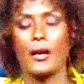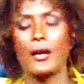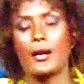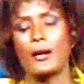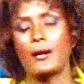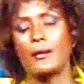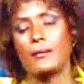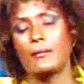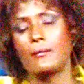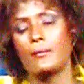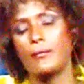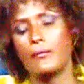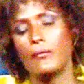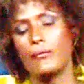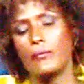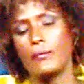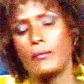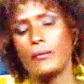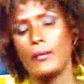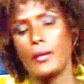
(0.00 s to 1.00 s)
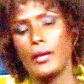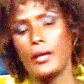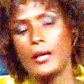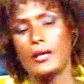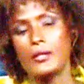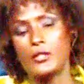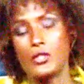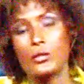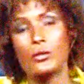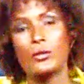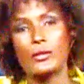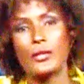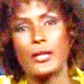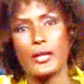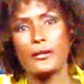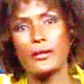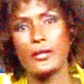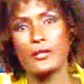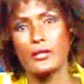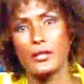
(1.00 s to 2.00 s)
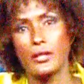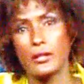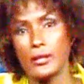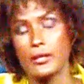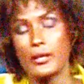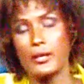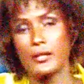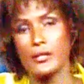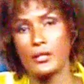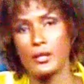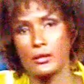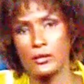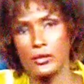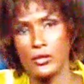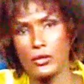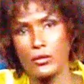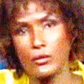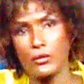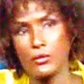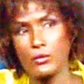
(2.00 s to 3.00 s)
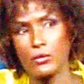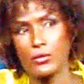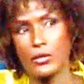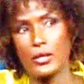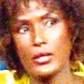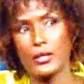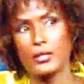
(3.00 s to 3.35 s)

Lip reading: And so there is, it is continuous,